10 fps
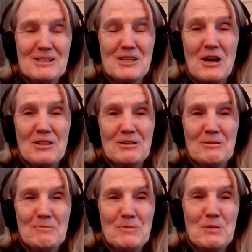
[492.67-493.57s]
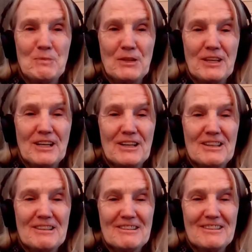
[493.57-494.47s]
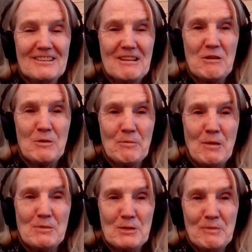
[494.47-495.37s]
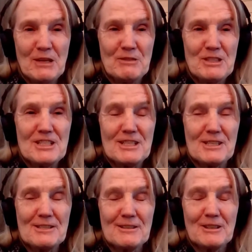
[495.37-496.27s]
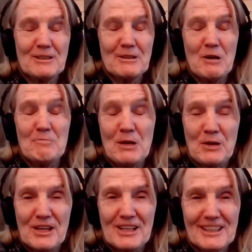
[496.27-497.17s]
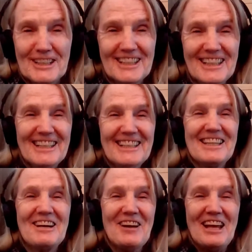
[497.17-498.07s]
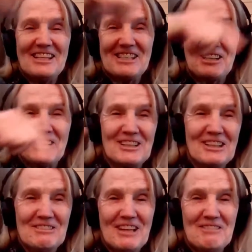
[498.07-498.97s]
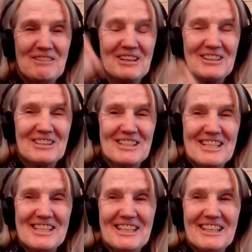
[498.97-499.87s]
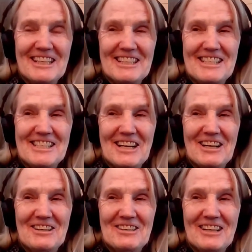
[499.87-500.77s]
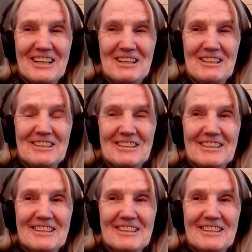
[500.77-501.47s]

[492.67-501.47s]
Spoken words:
saw the people there, and they remembered me, which is a miracle, the way the circle of life goes. So,